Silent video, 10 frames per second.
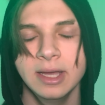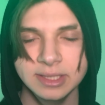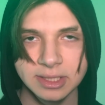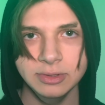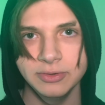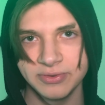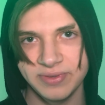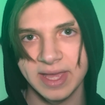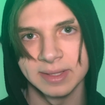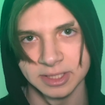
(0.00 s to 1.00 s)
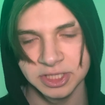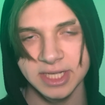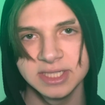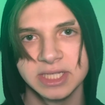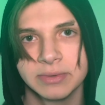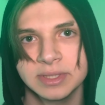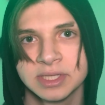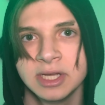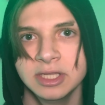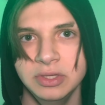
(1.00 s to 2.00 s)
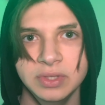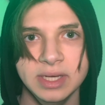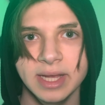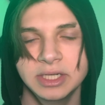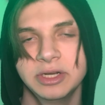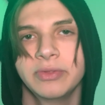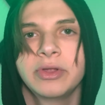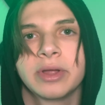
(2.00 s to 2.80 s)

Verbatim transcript: Until you fail a chase sequence, you didn't actually know that your